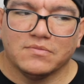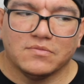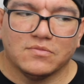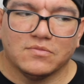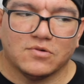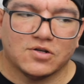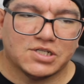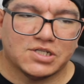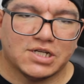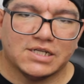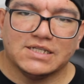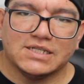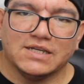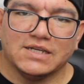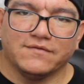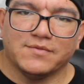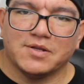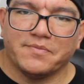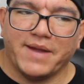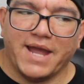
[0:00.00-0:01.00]
or should I just leave them
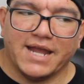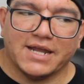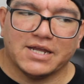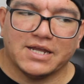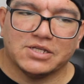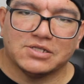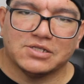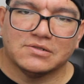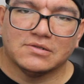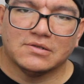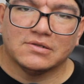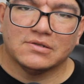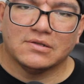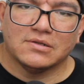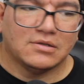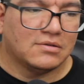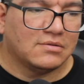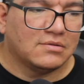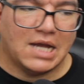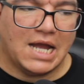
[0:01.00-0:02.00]
in the package?
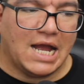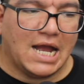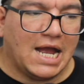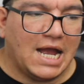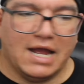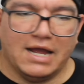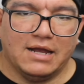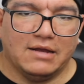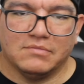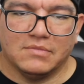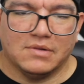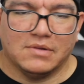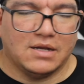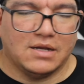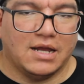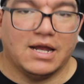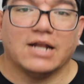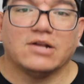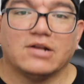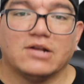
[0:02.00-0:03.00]
I, I,
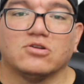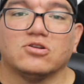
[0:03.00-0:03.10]
I don't know.